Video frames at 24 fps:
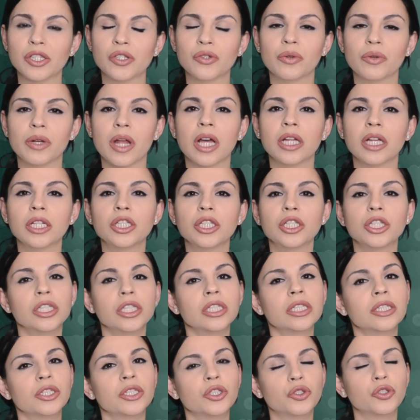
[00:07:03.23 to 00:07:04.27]
So not
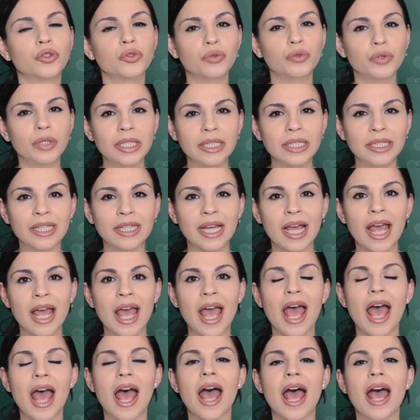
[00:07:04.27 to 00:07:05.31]
just treat
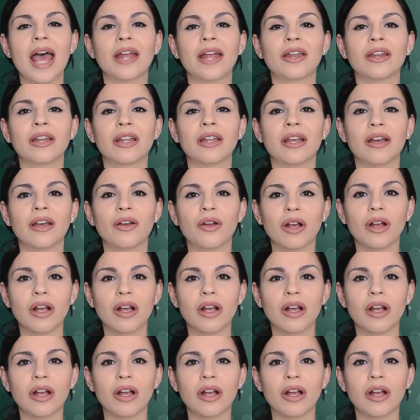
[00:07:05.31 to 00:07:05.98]
and